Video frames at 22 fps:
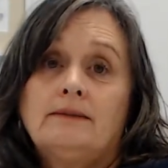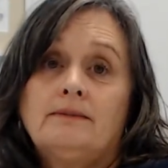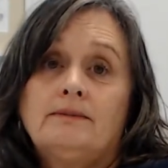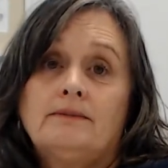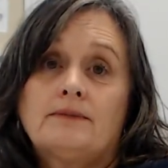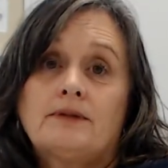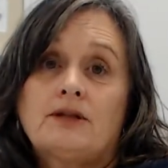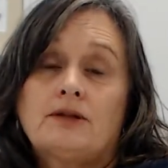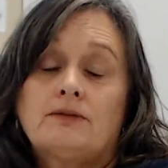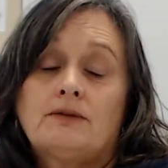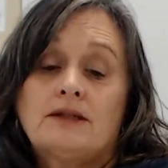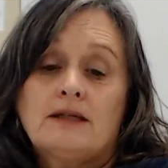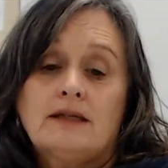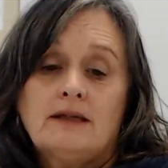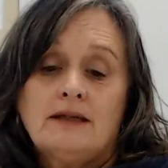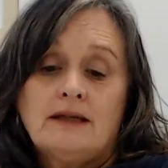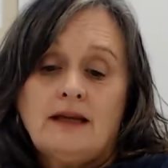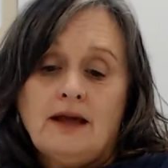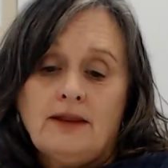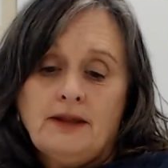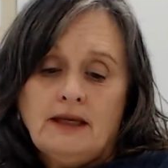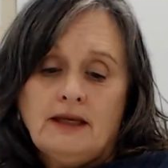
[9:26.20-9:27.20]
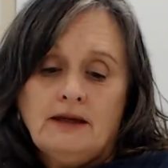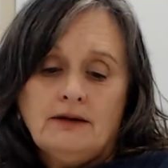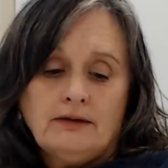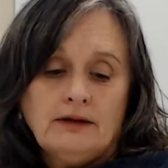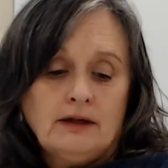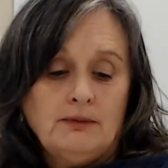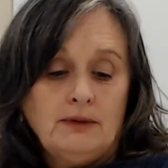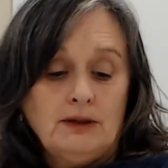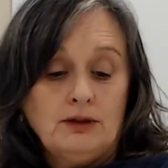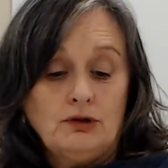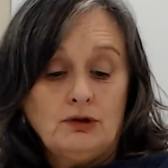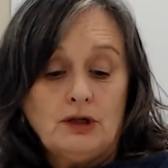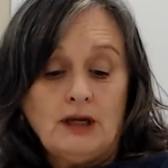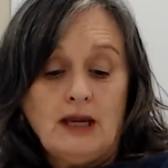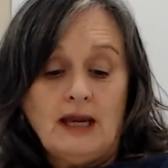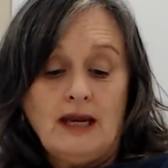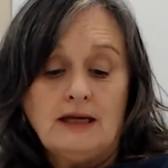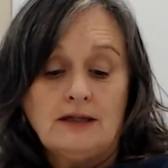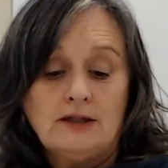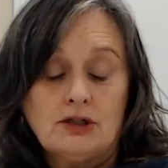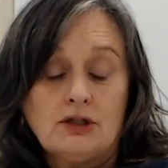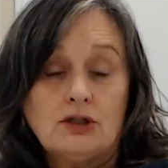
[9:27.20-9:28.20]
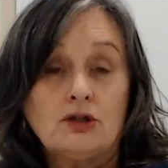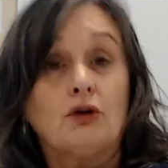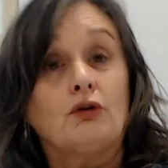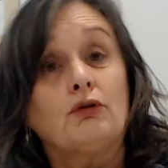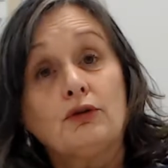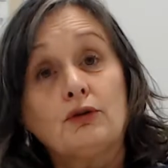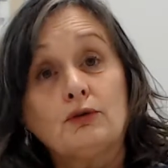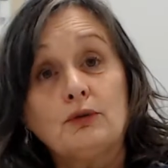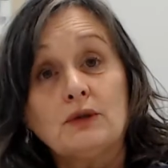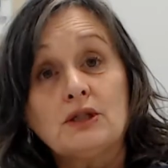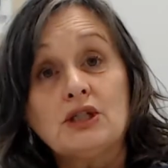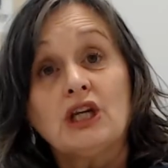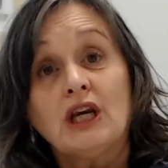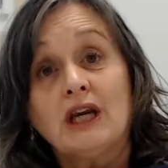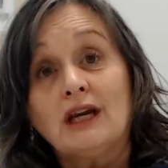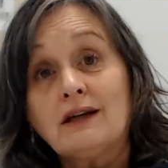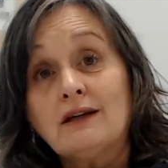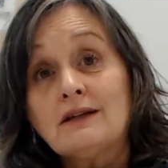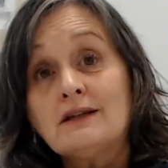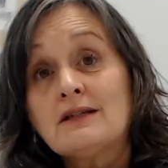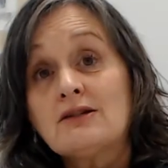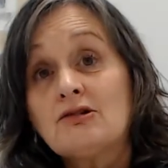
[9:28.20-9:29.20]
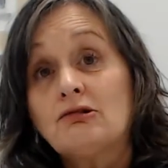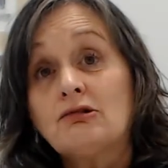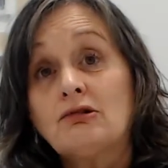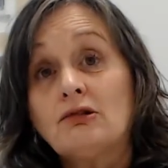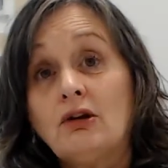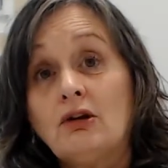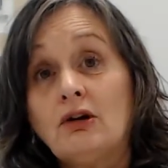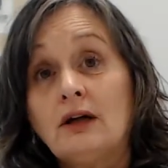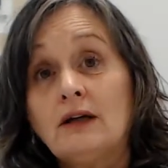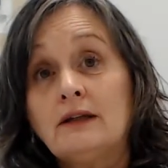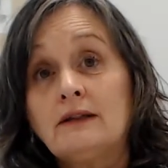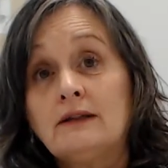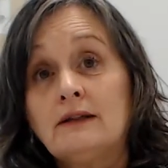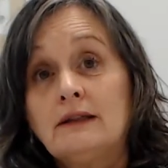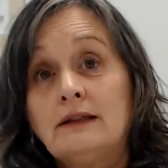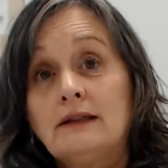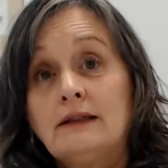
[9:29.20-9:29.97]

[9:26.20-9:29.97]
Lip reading: So it's another area where you can just go through a checklist online,